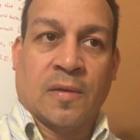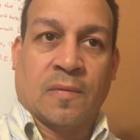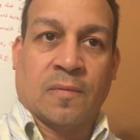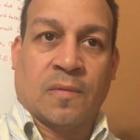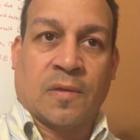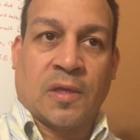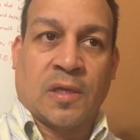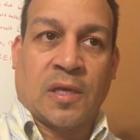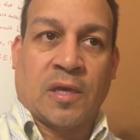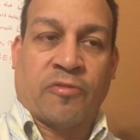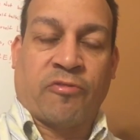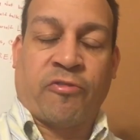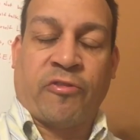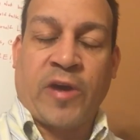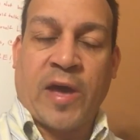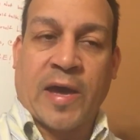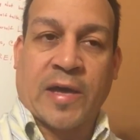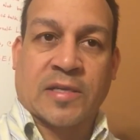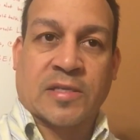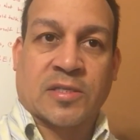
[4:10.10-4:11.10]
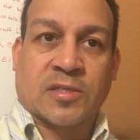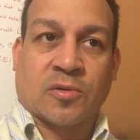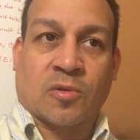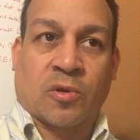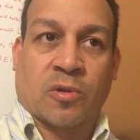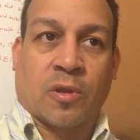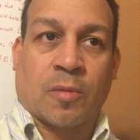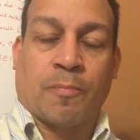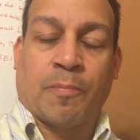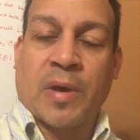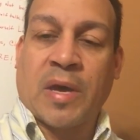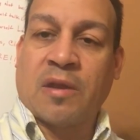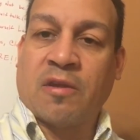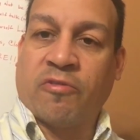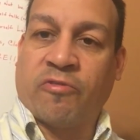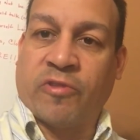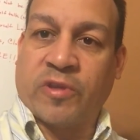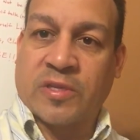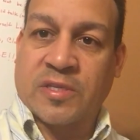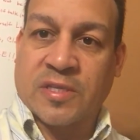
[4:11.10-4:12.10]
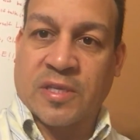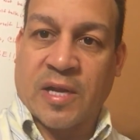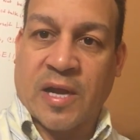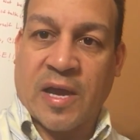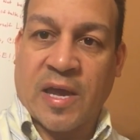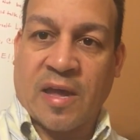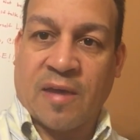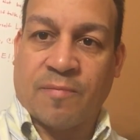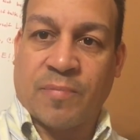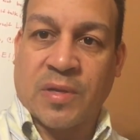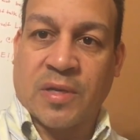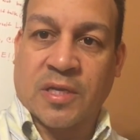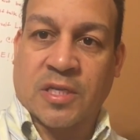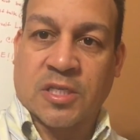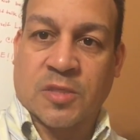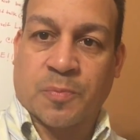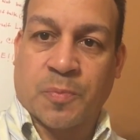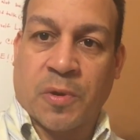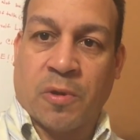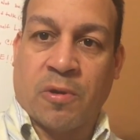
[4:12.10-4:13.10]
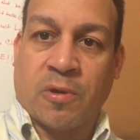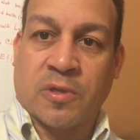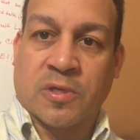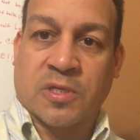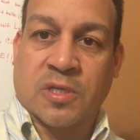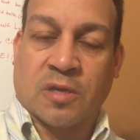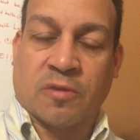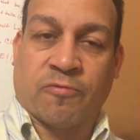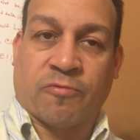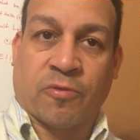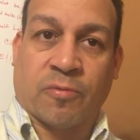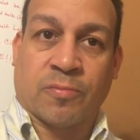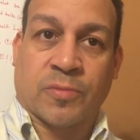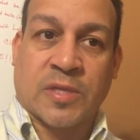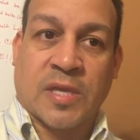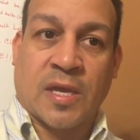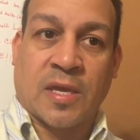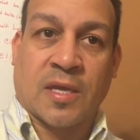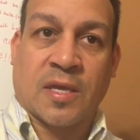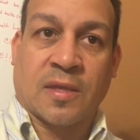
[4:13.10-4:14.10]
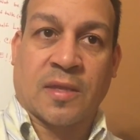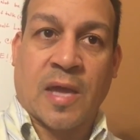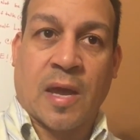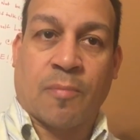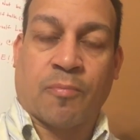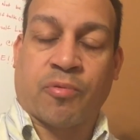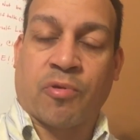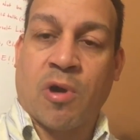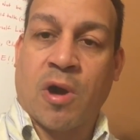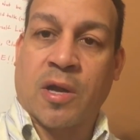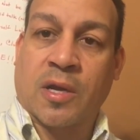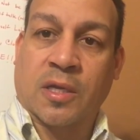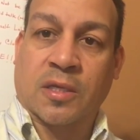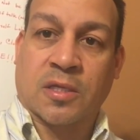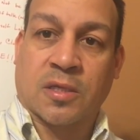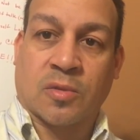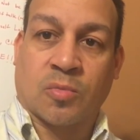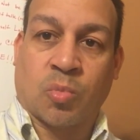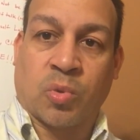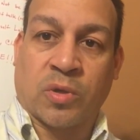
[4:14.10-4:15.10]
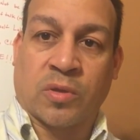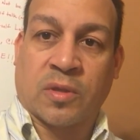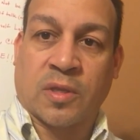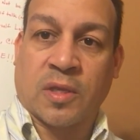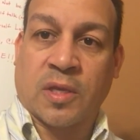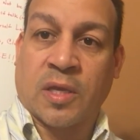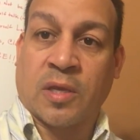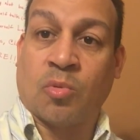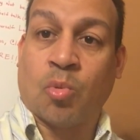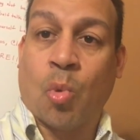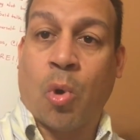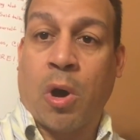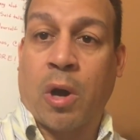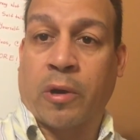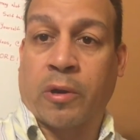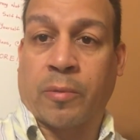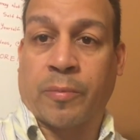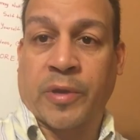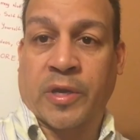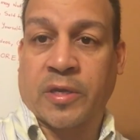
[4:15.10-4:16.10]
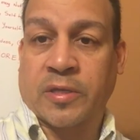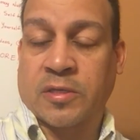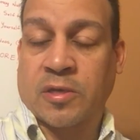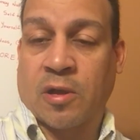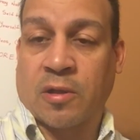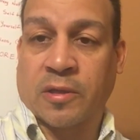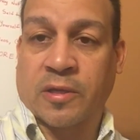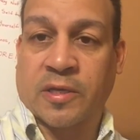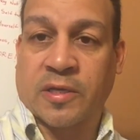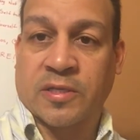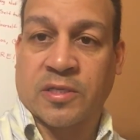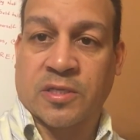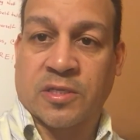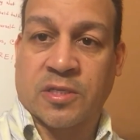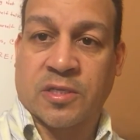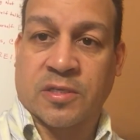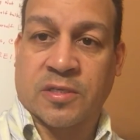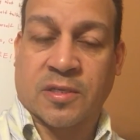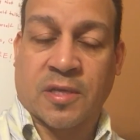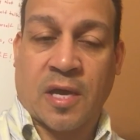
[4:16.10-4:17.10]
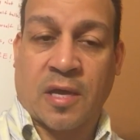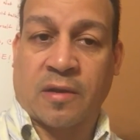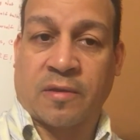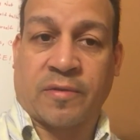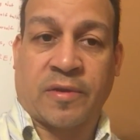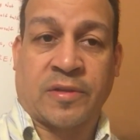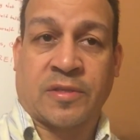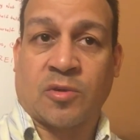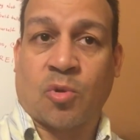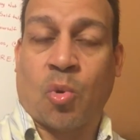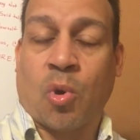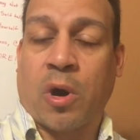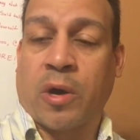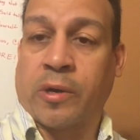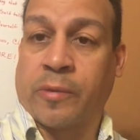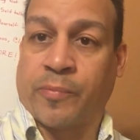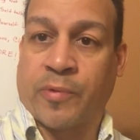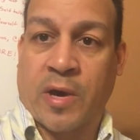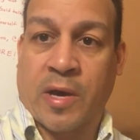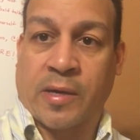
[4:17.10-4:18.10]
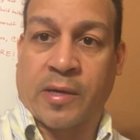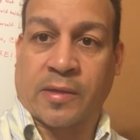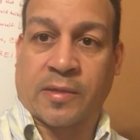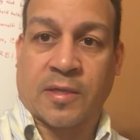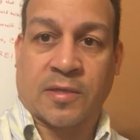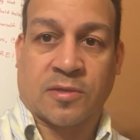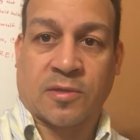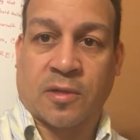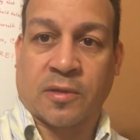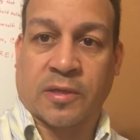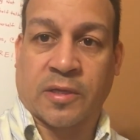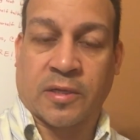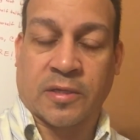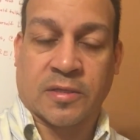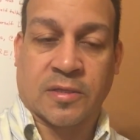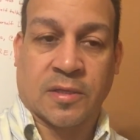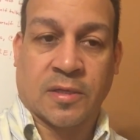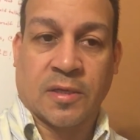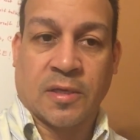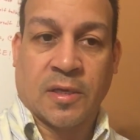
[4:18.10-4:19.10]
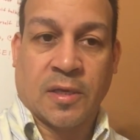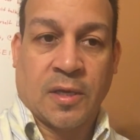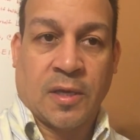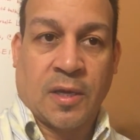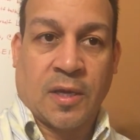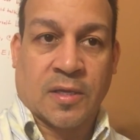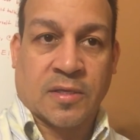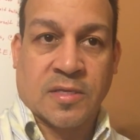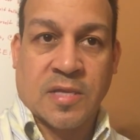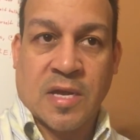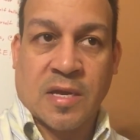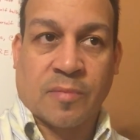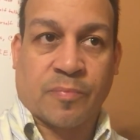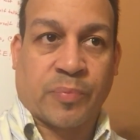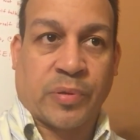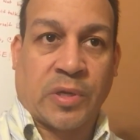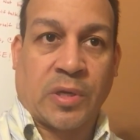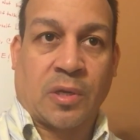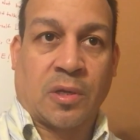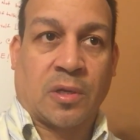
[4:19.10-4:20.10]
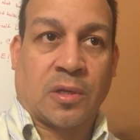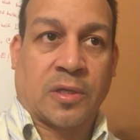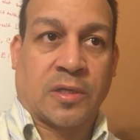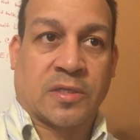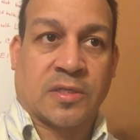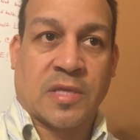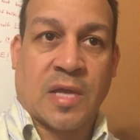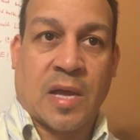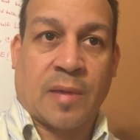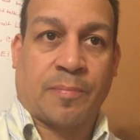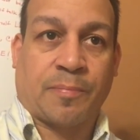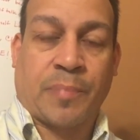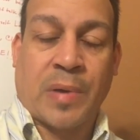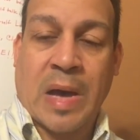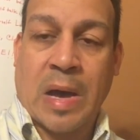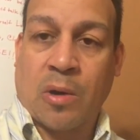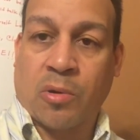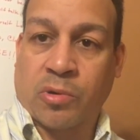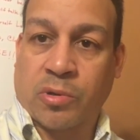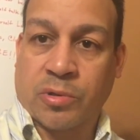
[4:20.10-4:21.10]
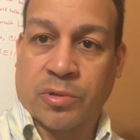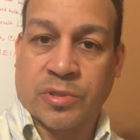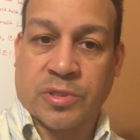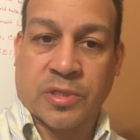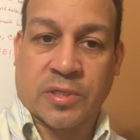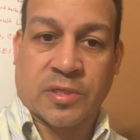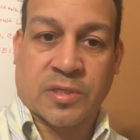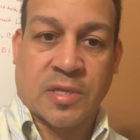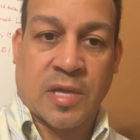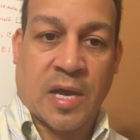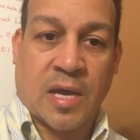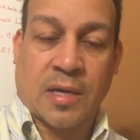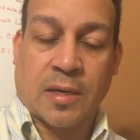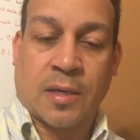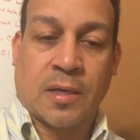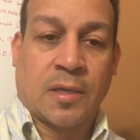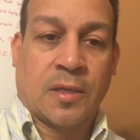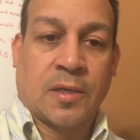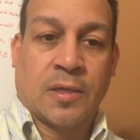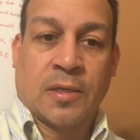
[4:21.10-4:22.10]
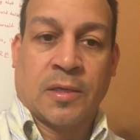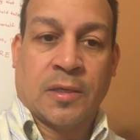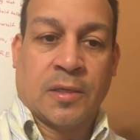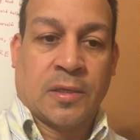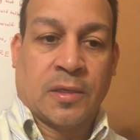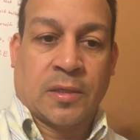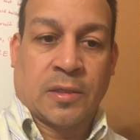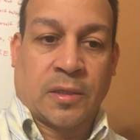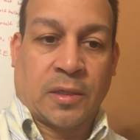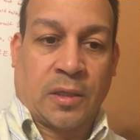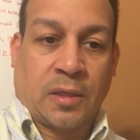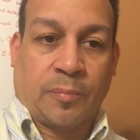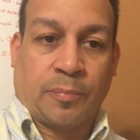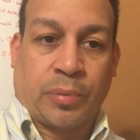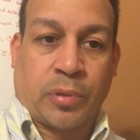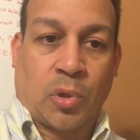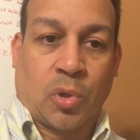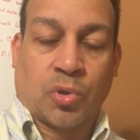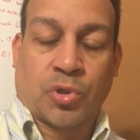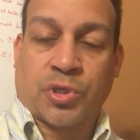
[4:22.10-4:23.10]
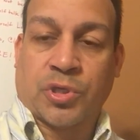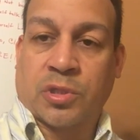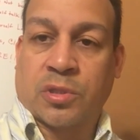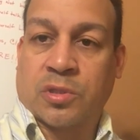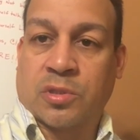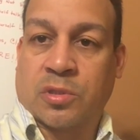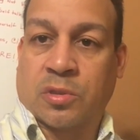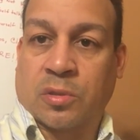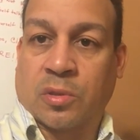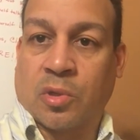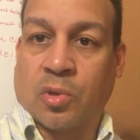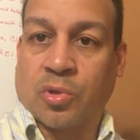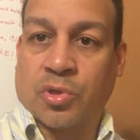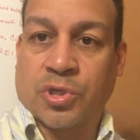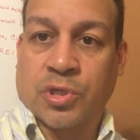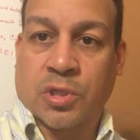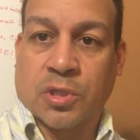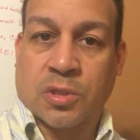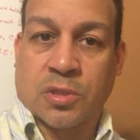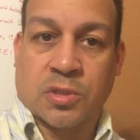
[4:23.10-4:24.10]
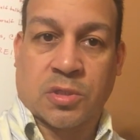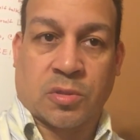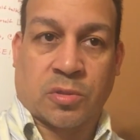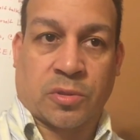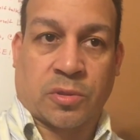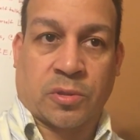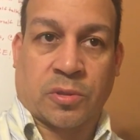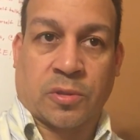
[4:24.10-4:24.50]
effects or the benefits that I have been experiencing from taking that product in water, because all it is just it's a water product. That's all it is. It's not a pill. It's not powders. It's not potions or lotions,